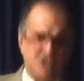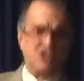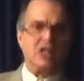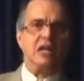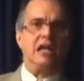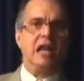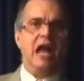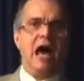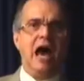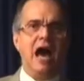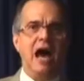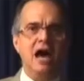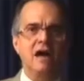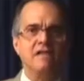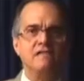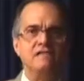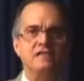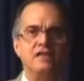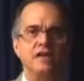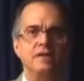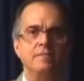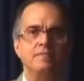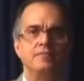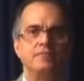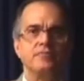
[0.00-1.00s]
love,
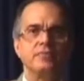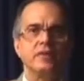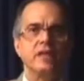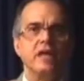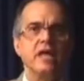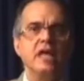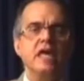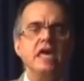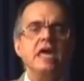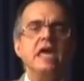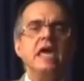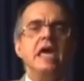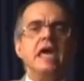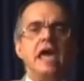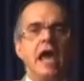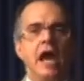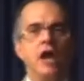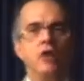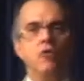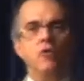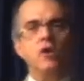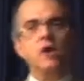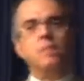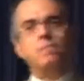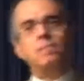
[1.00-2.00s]
and
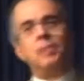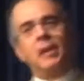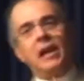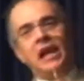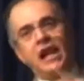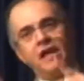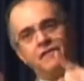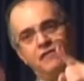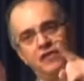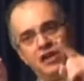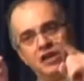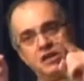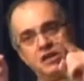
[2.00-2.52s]
we believe it